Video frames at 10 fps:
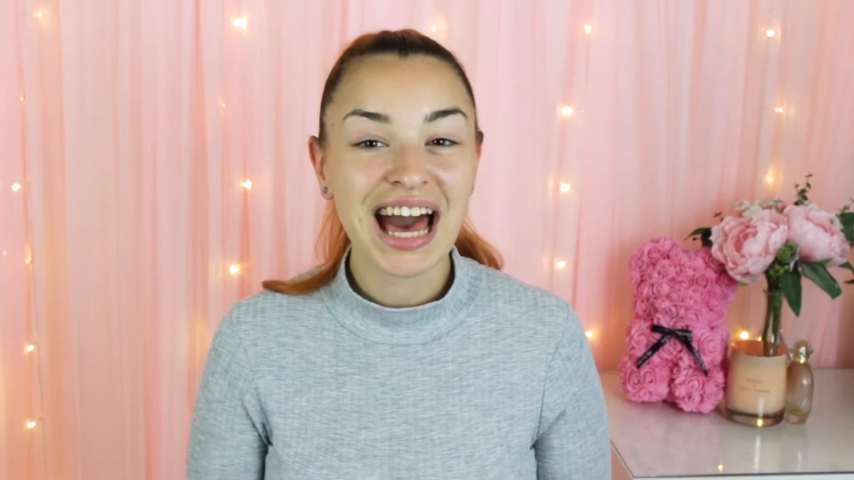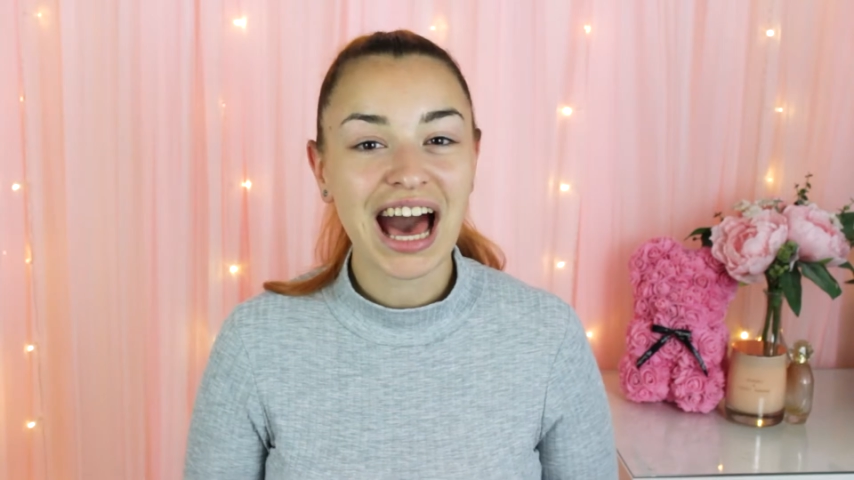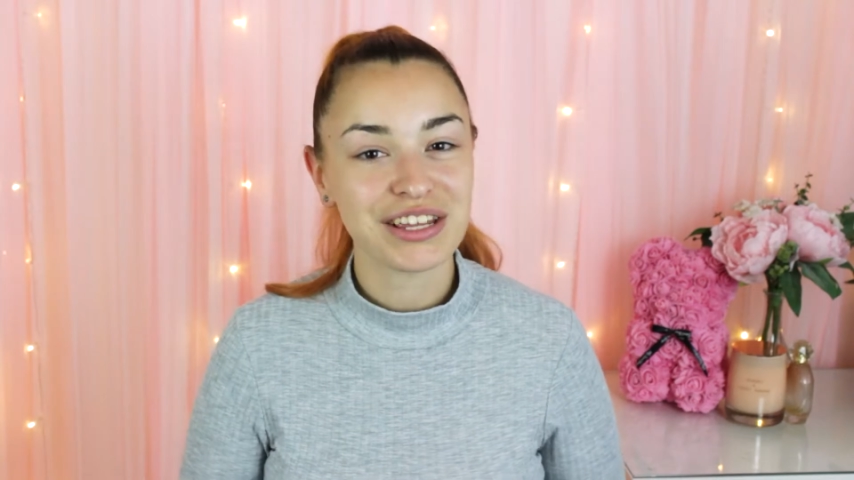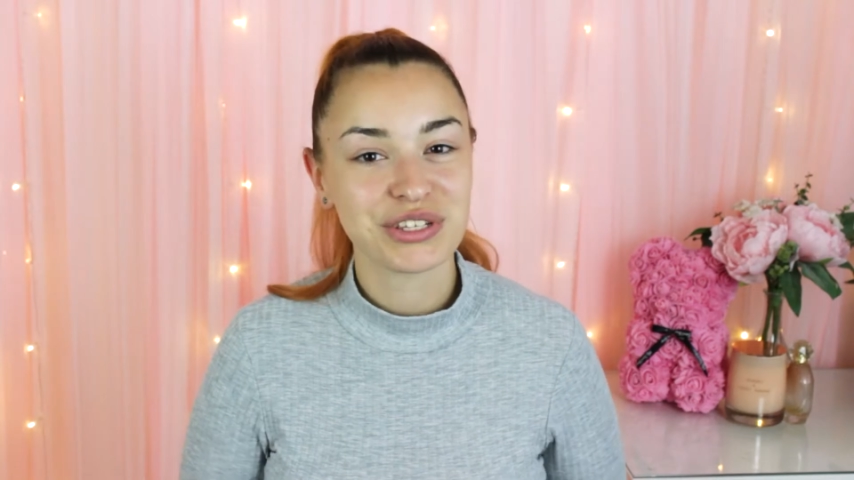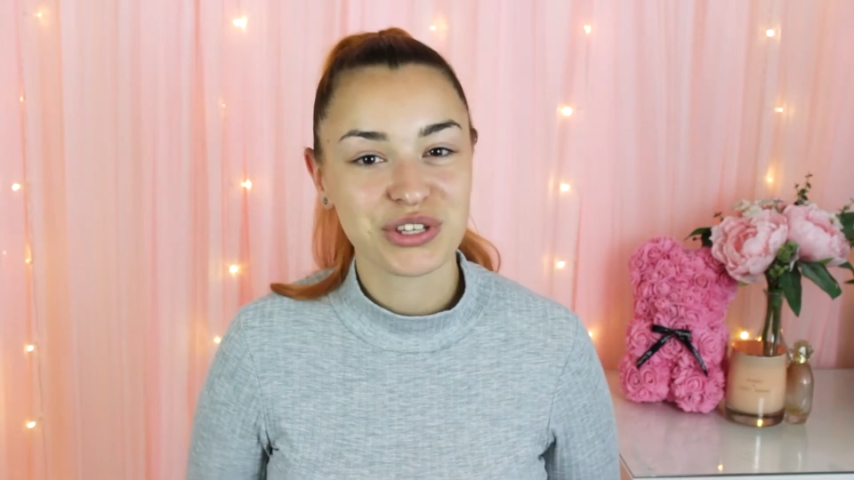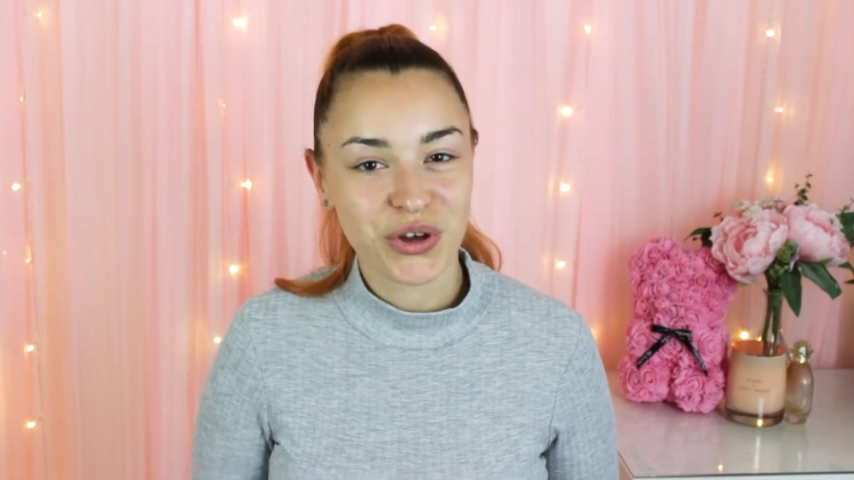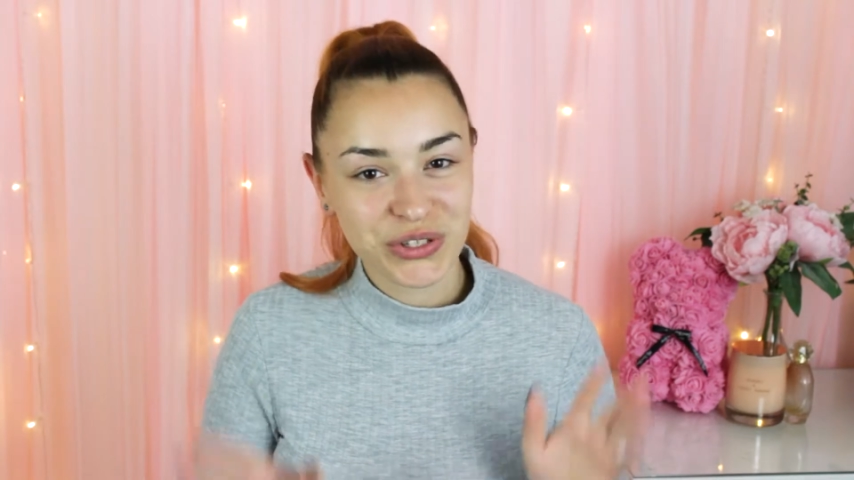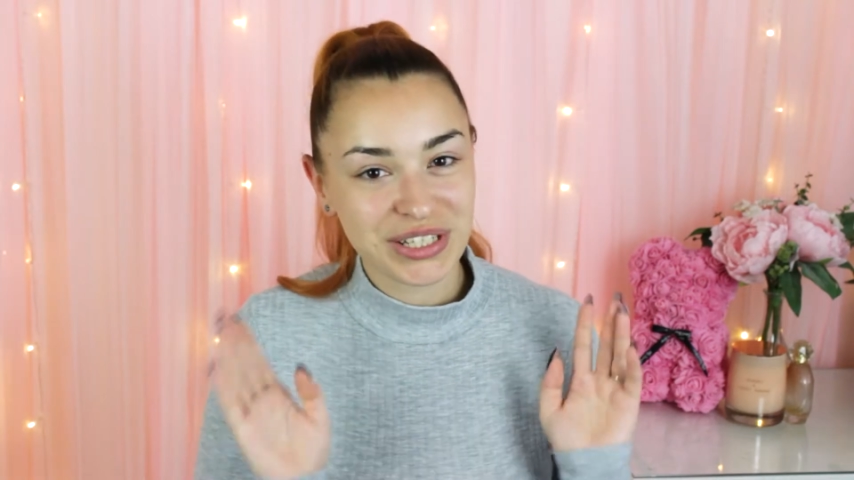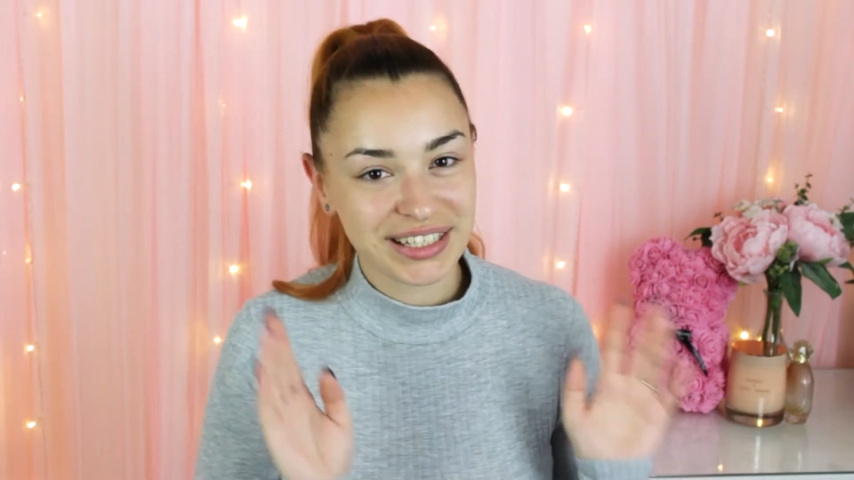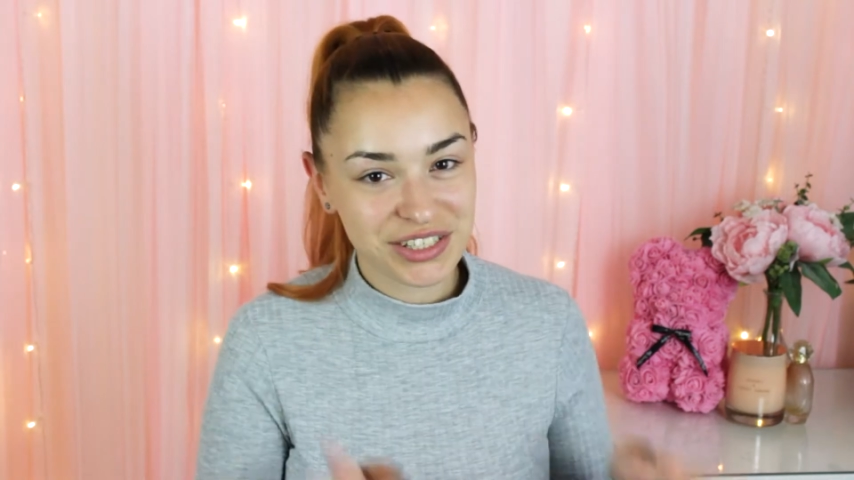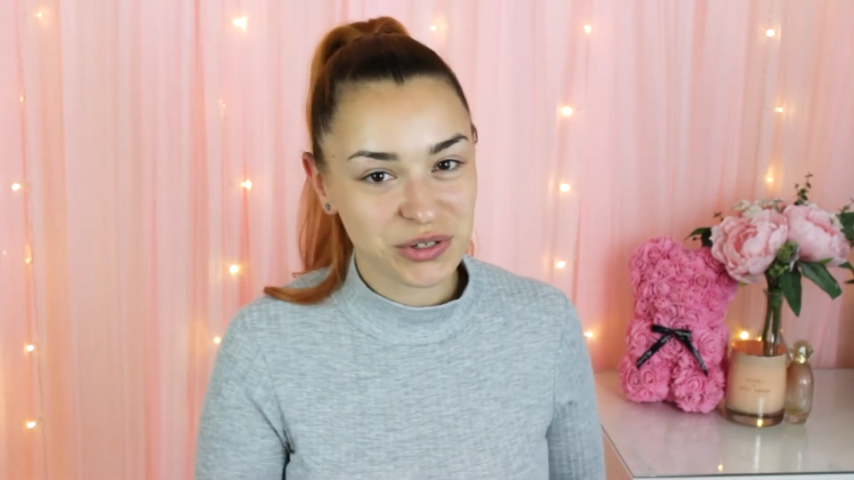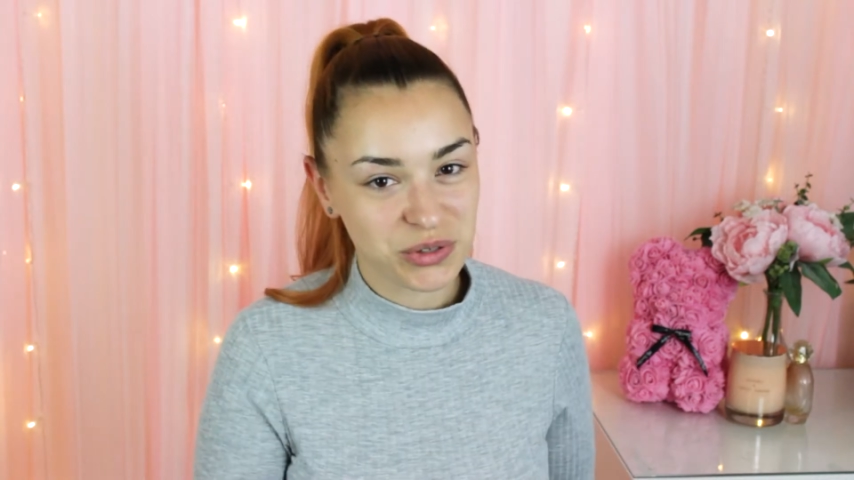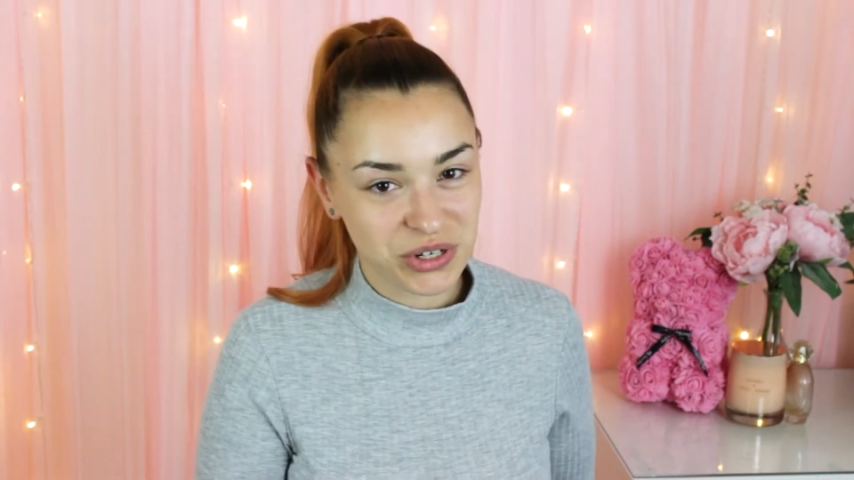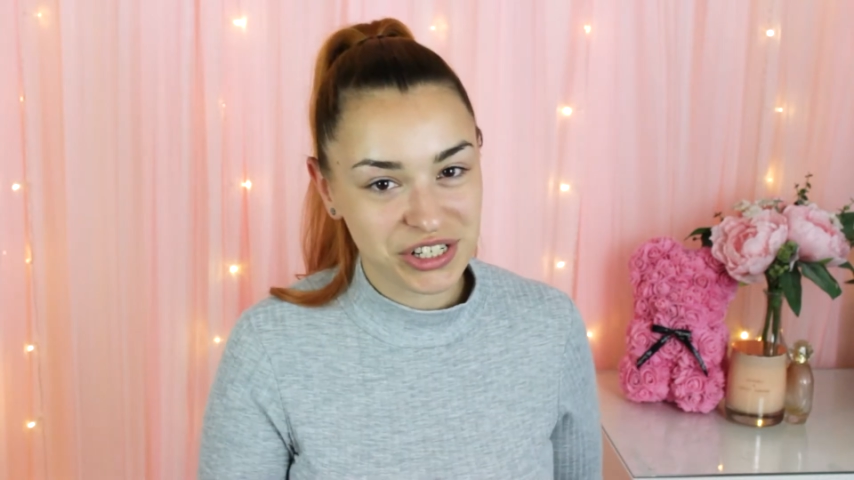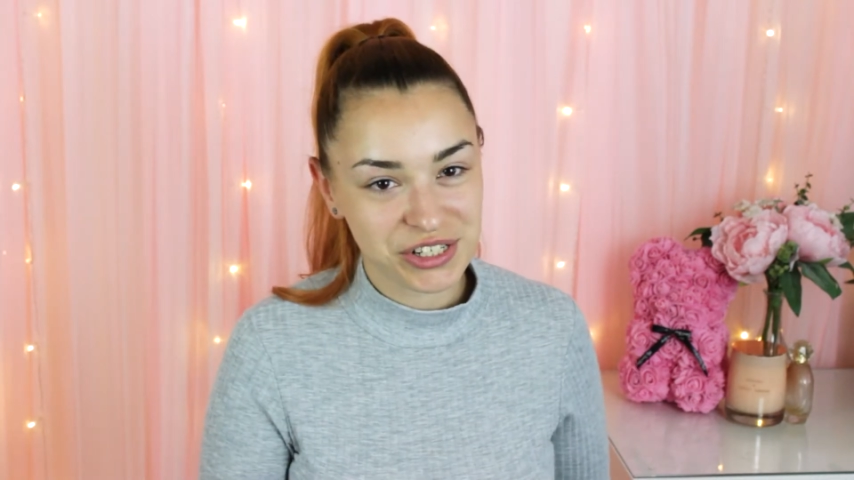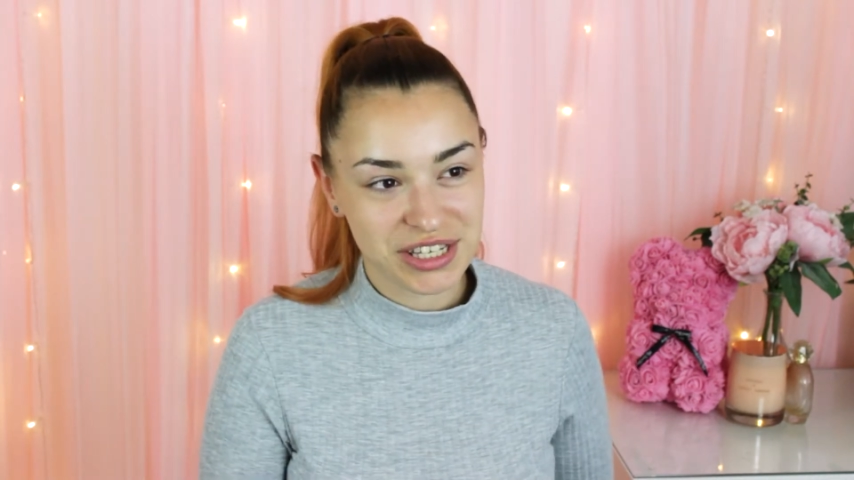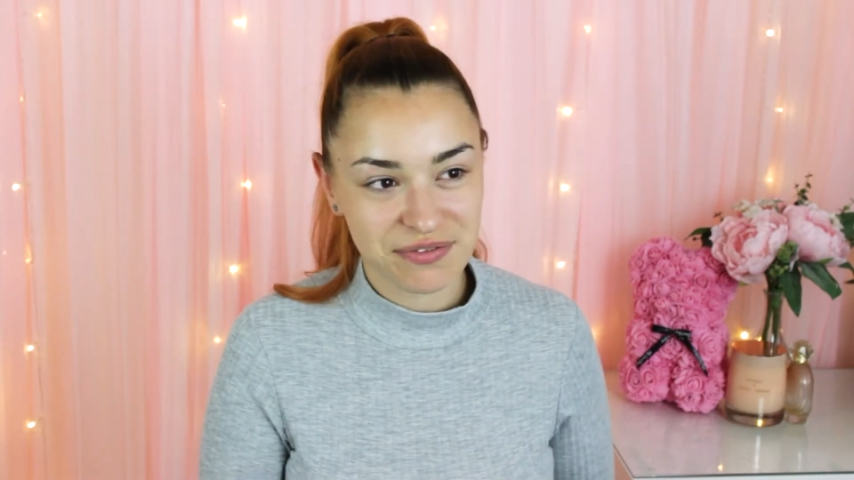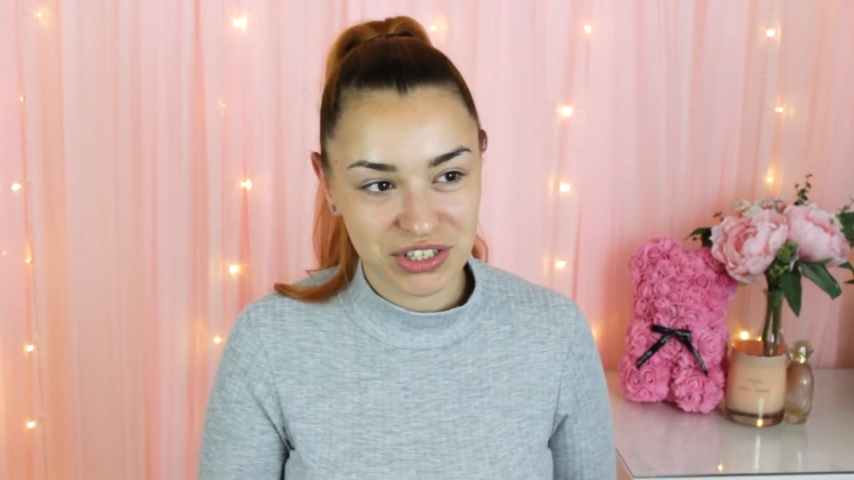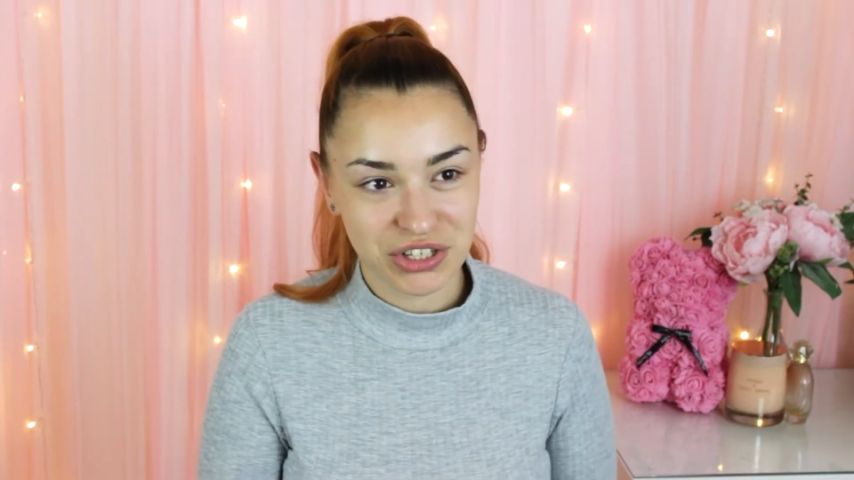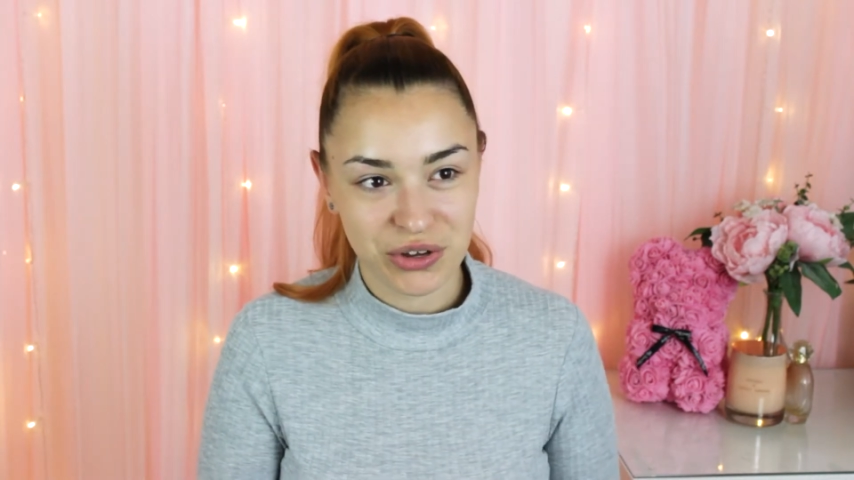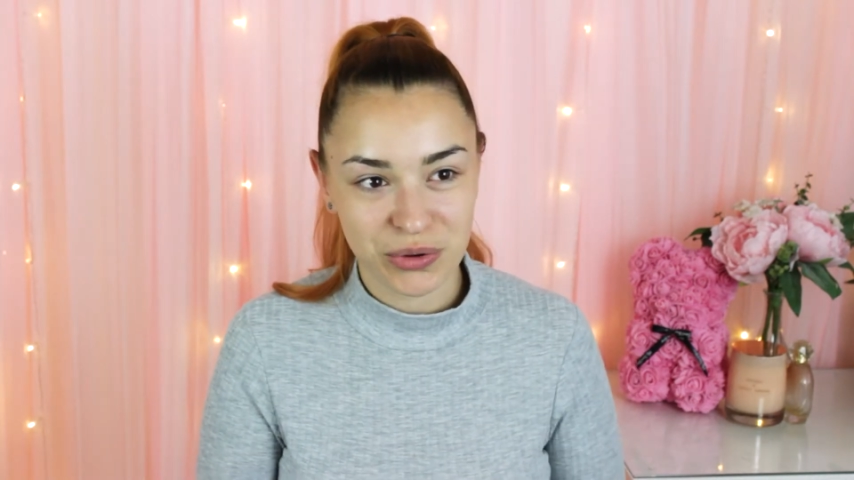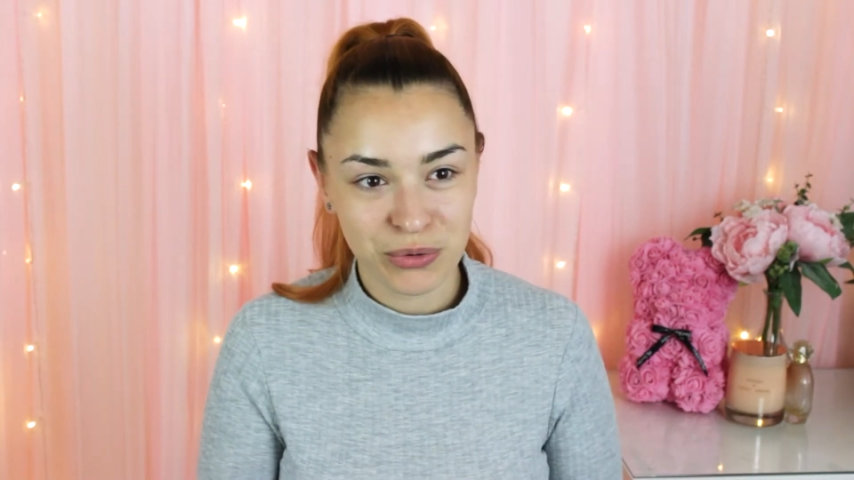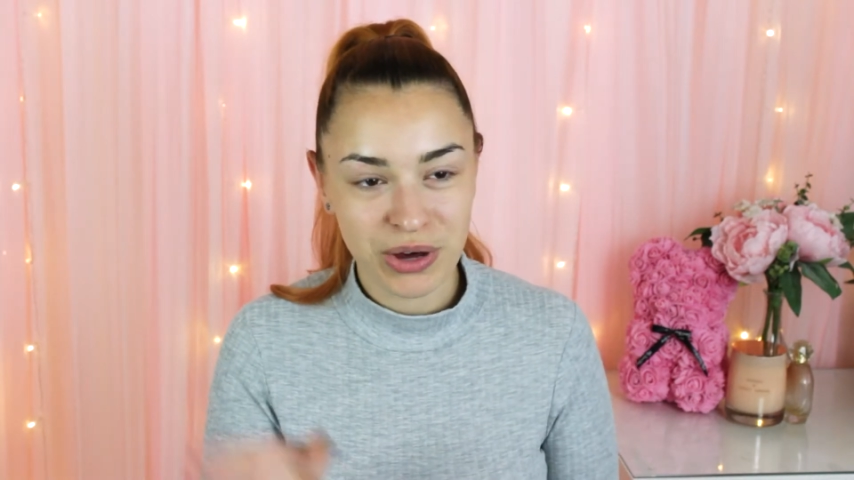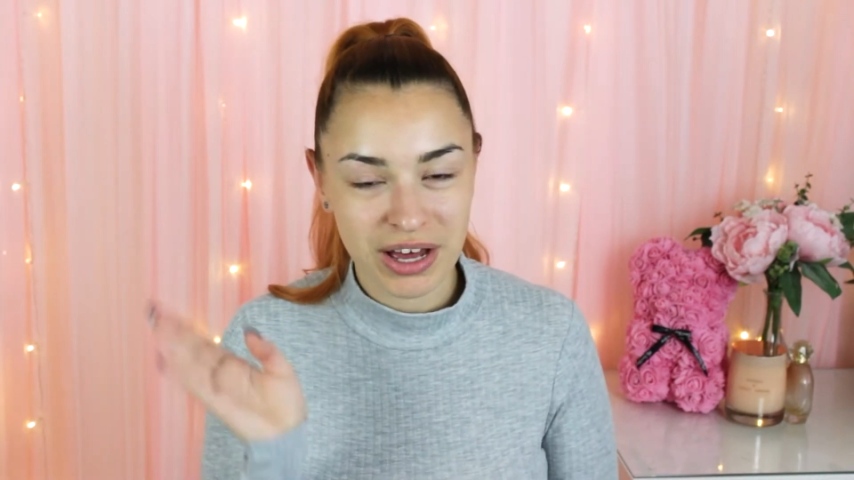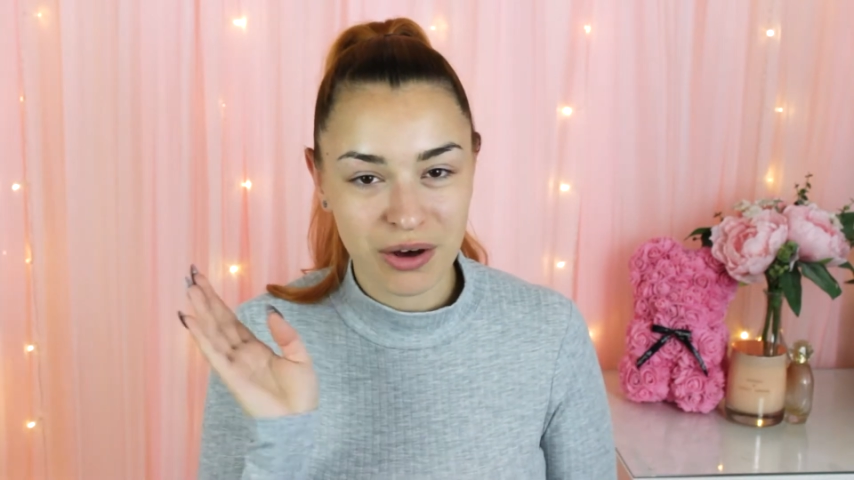I saw Nikki Tutorial's video